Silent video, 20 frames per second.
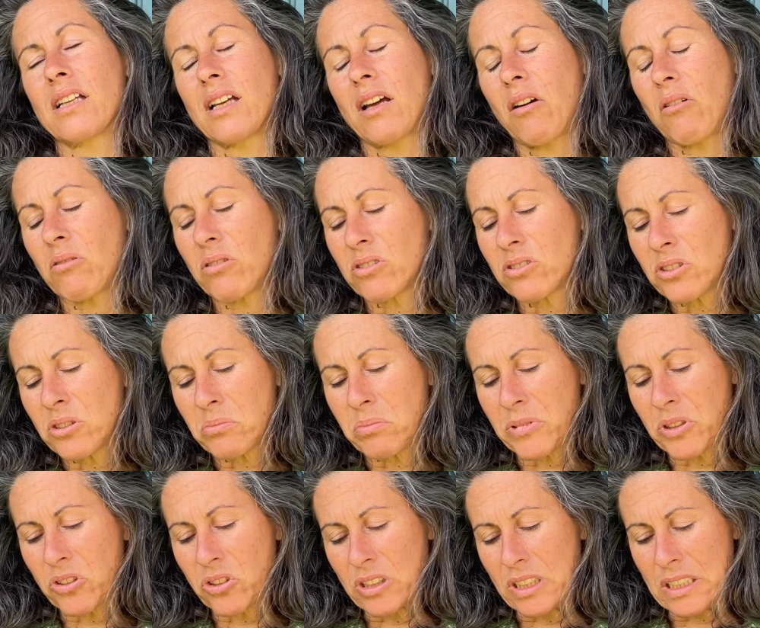Well, to be
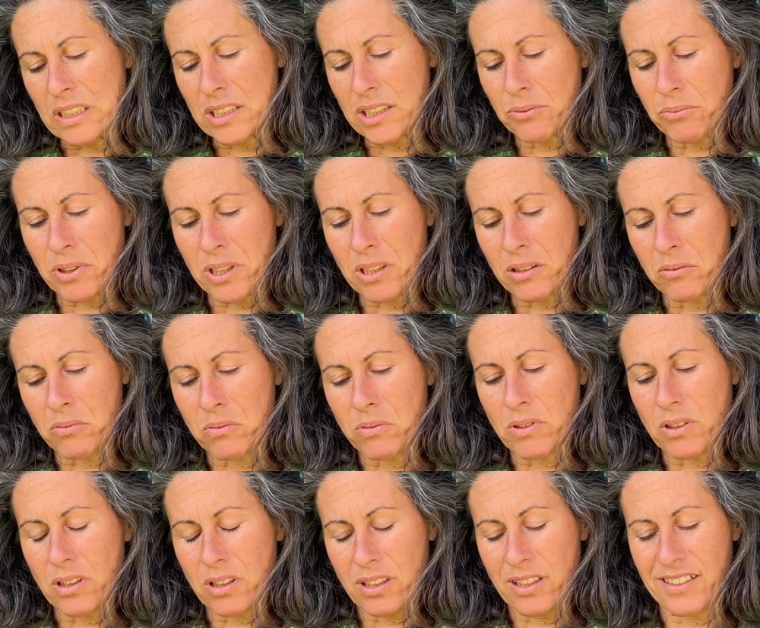honest, we
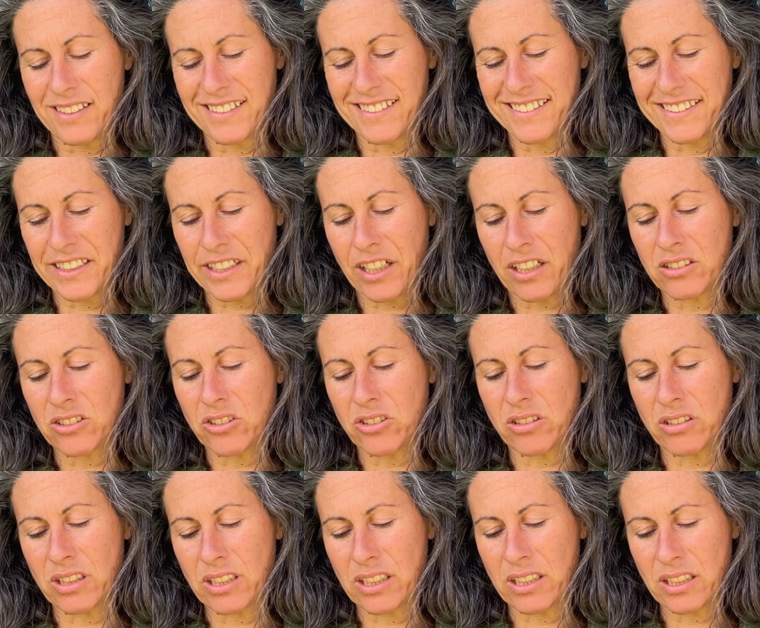
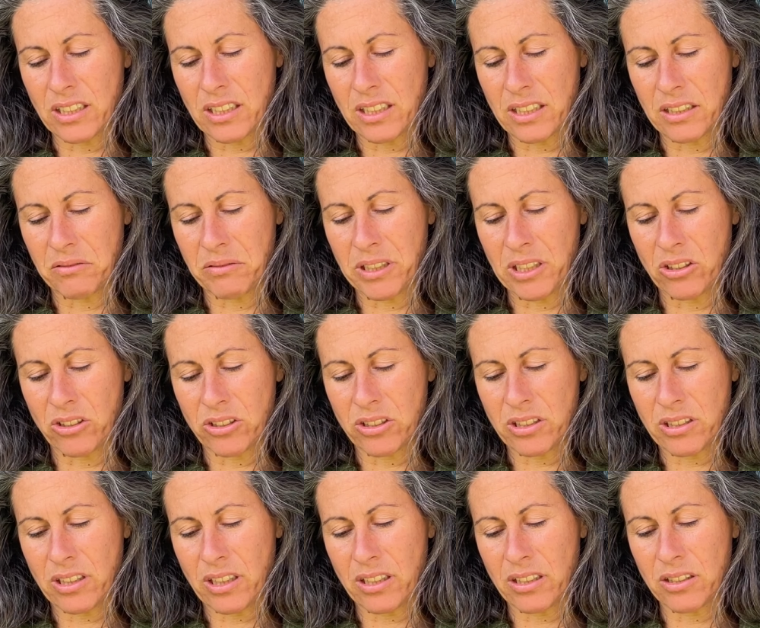culturally, I think we lost
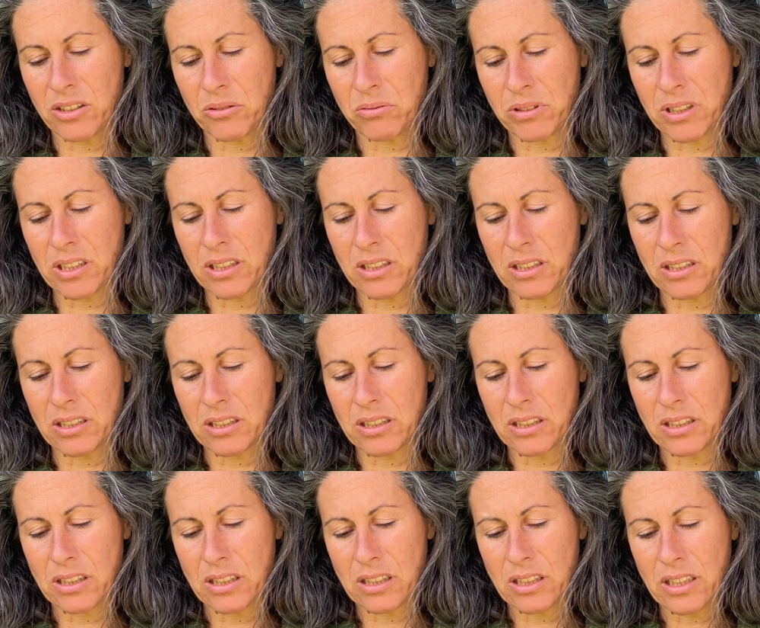touch with
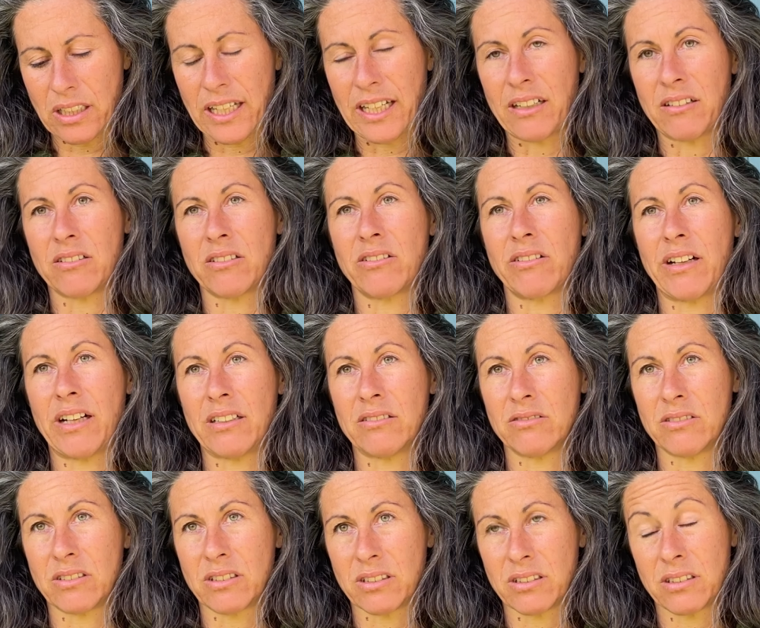our
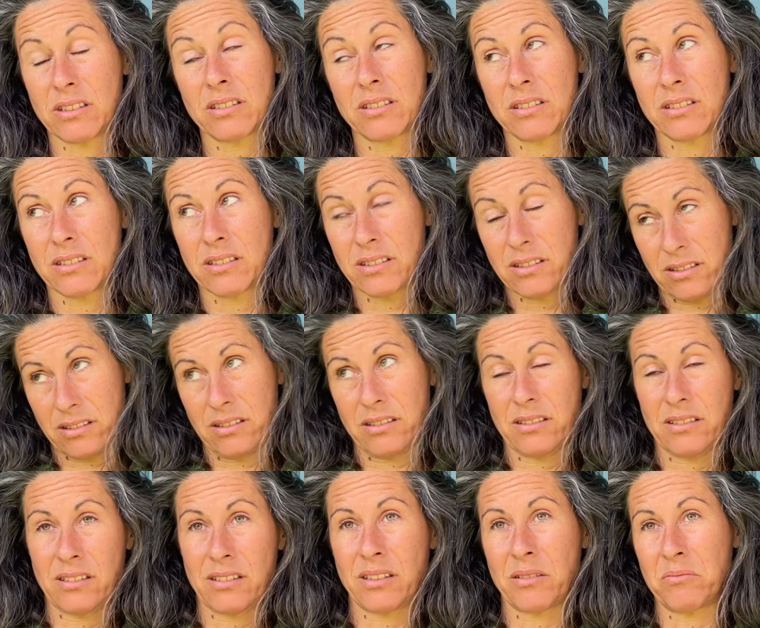ground
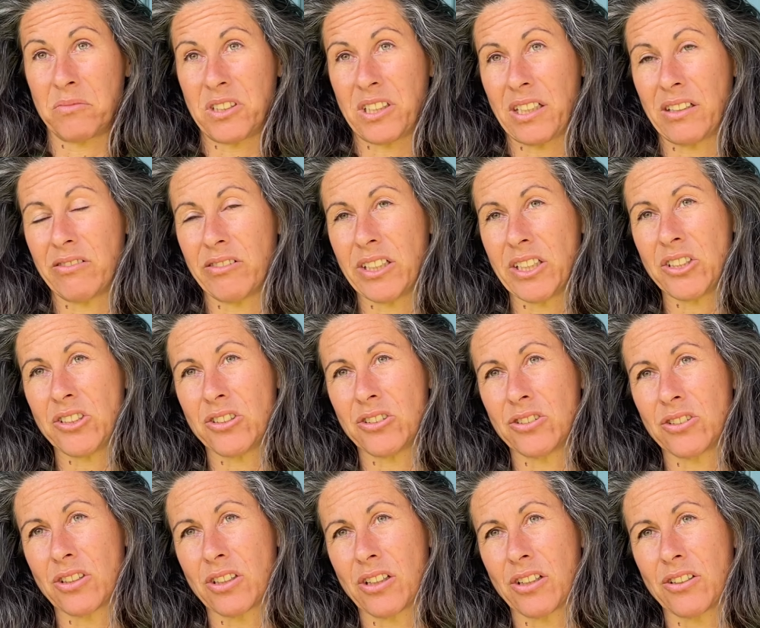some generations
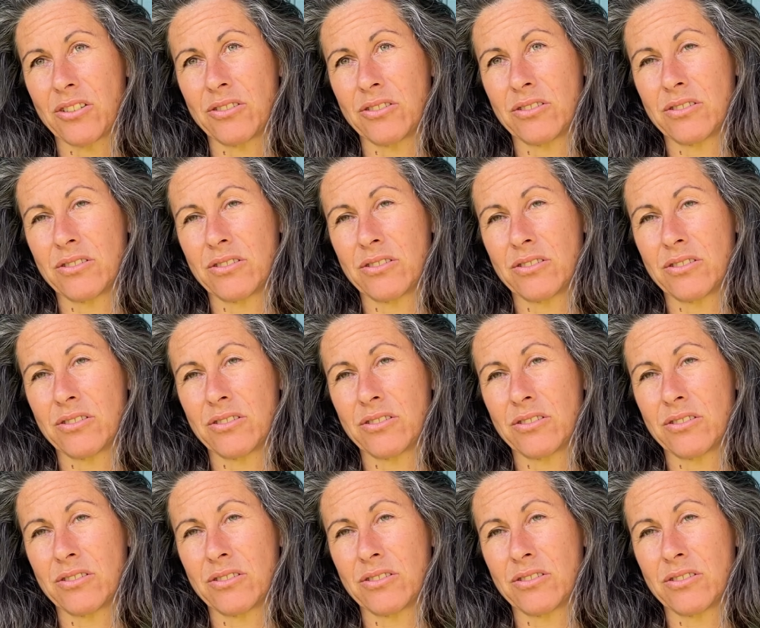ago.